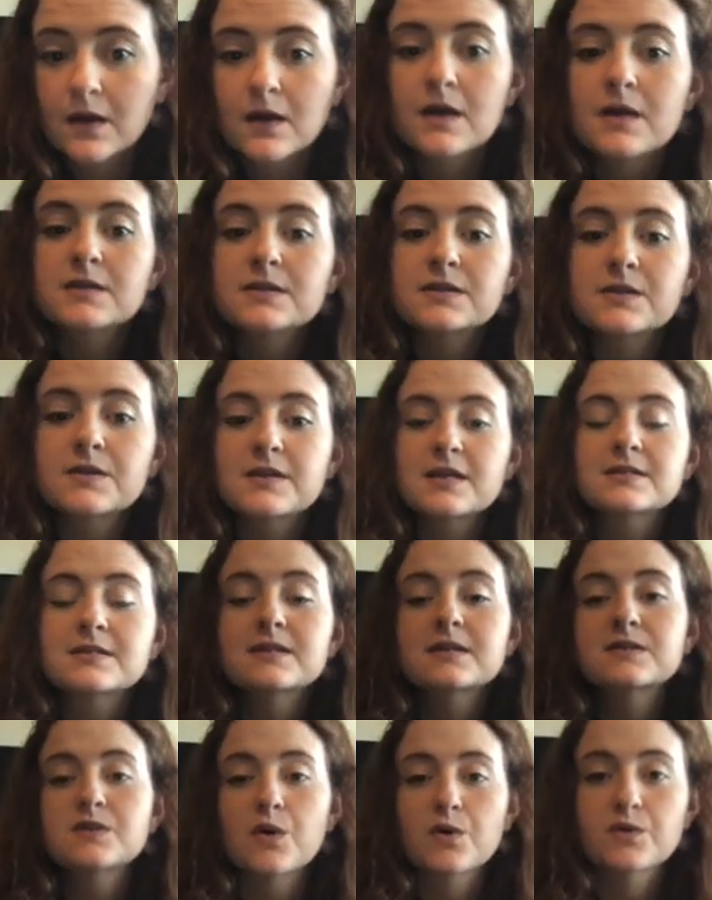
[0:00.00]
So this is
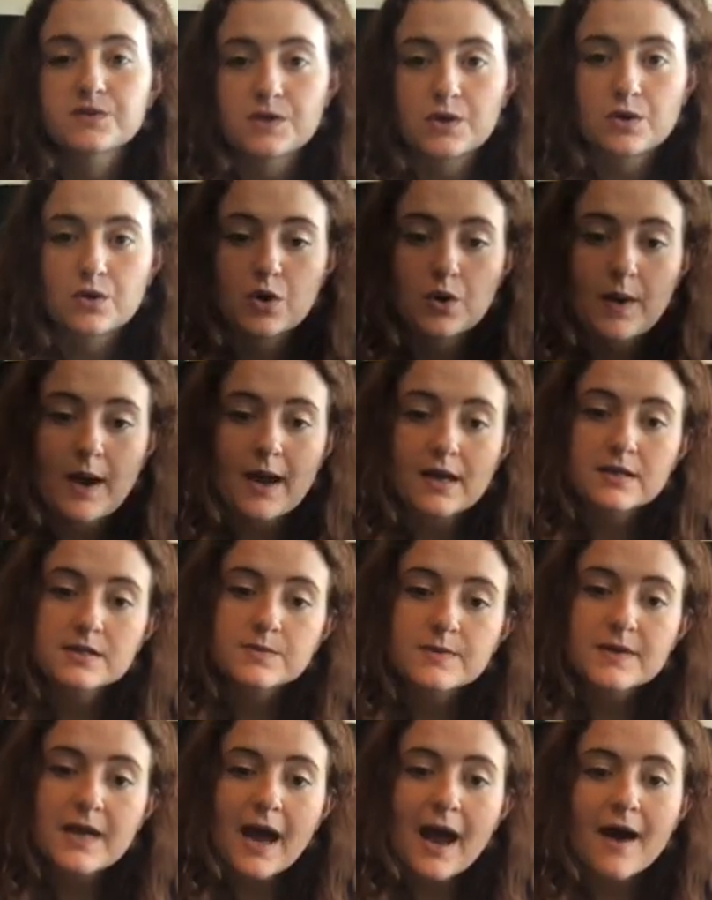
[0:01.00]
also correct. We
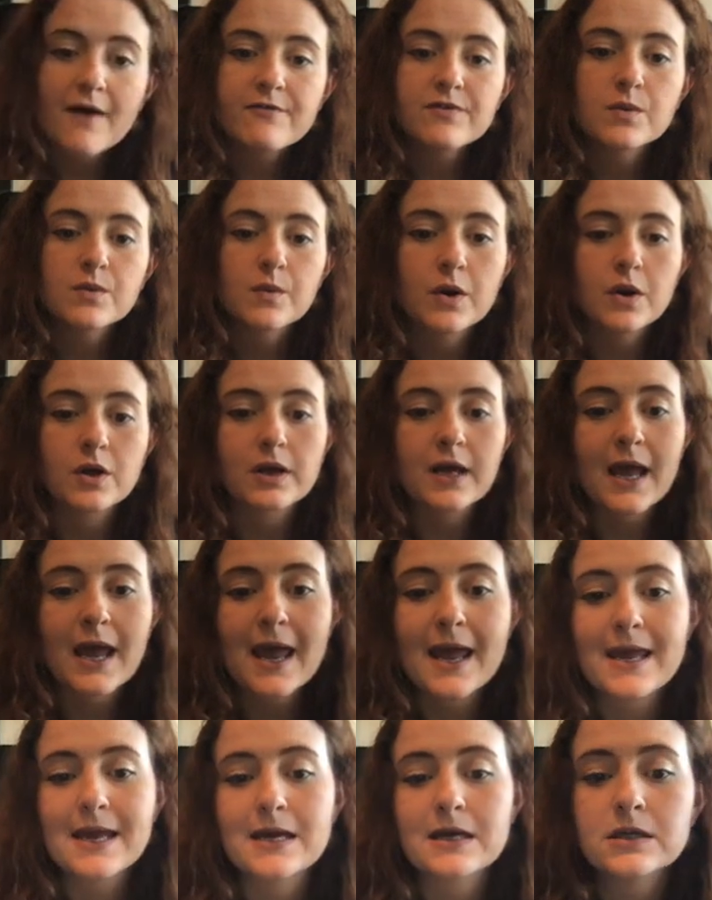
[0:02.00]
have the word
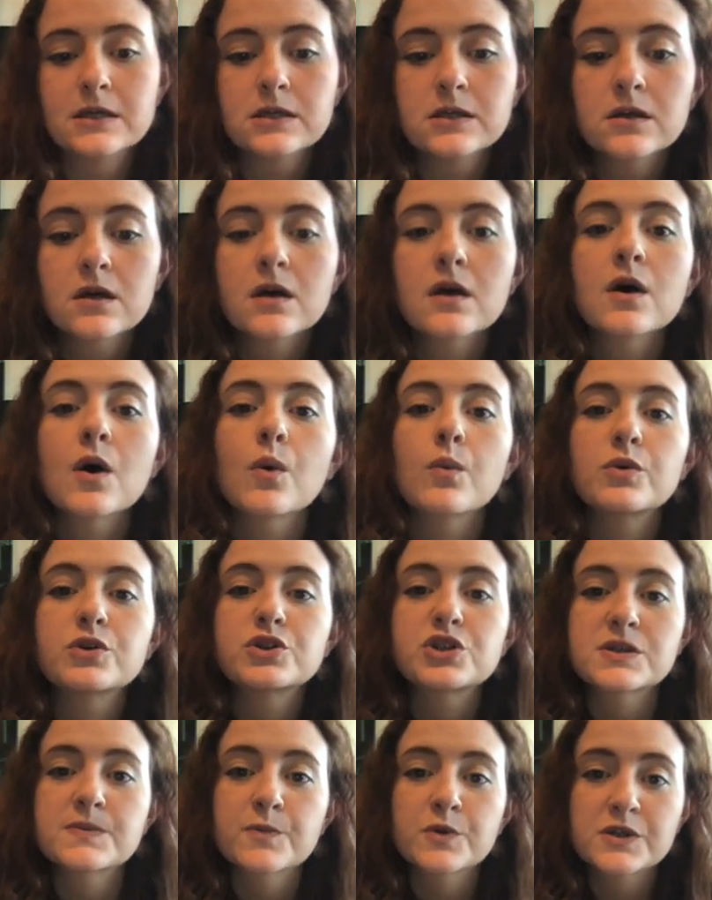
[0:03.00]
and, which is
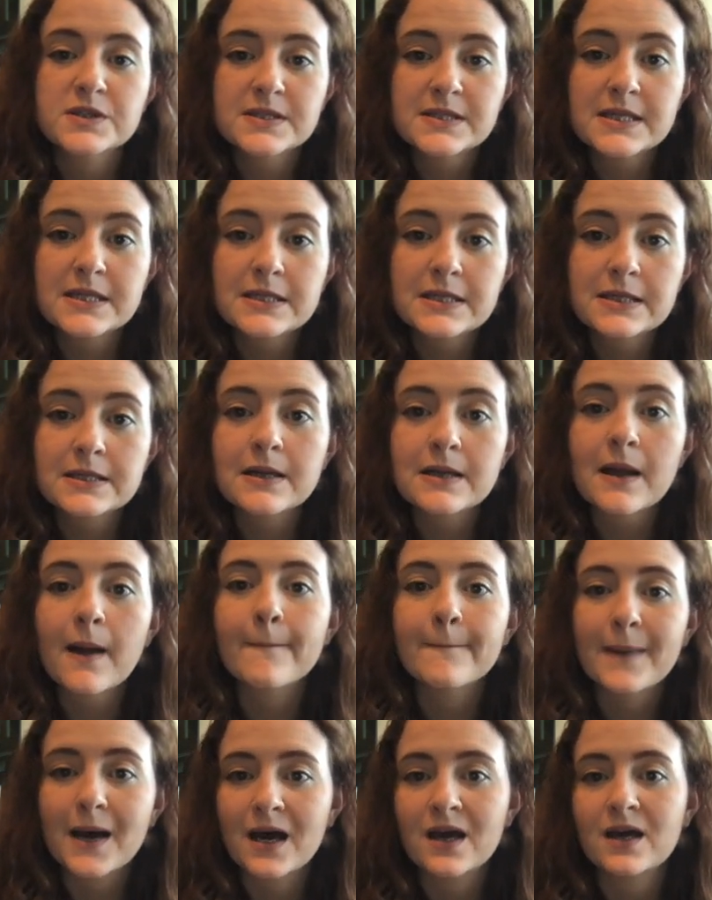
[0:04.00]
preceded
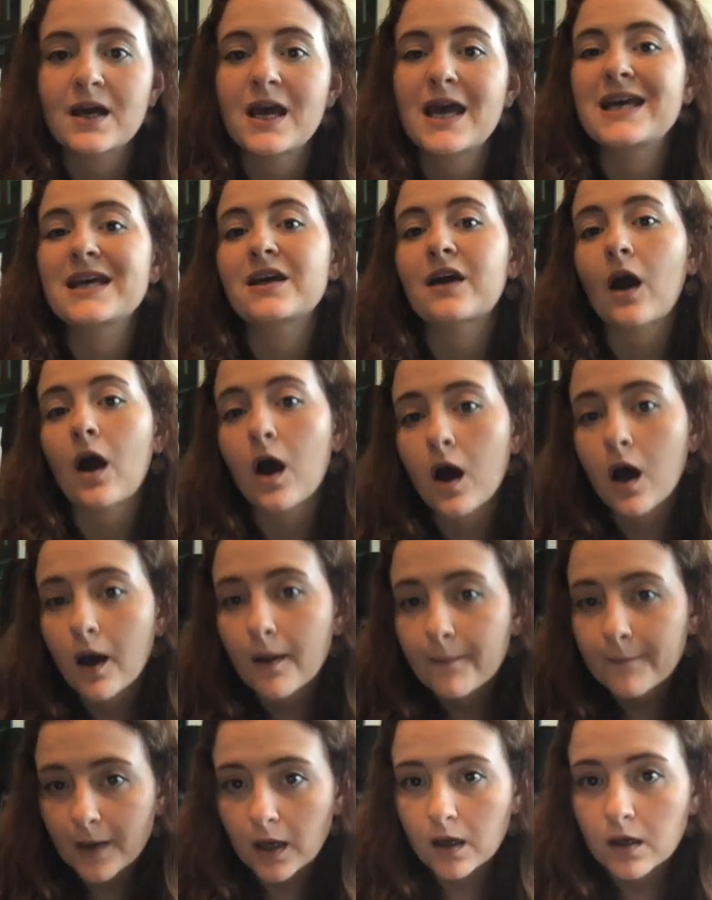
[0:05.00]
by a
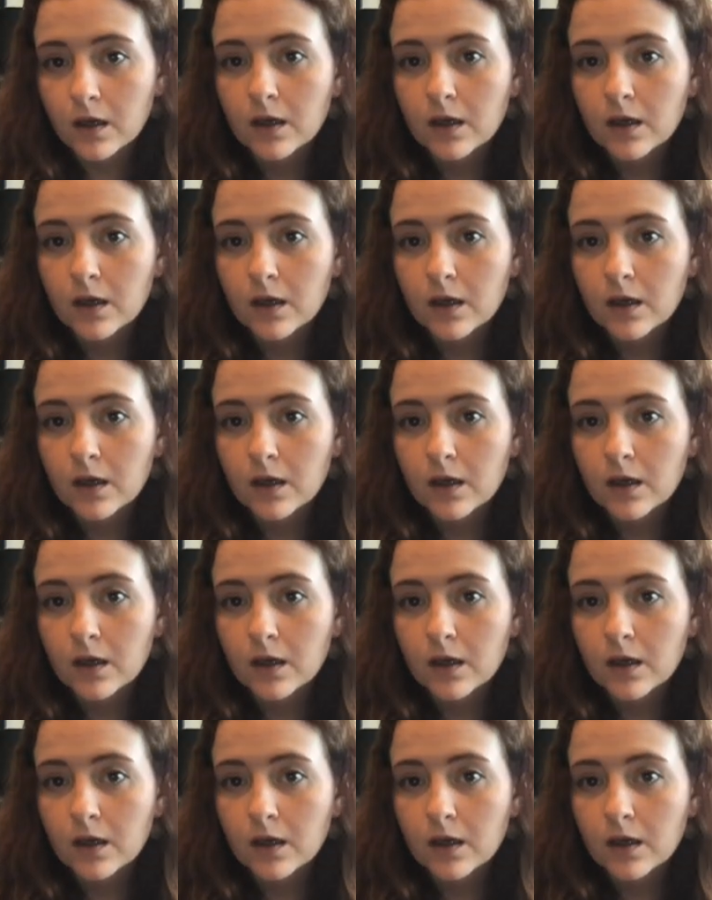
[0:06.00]
comma.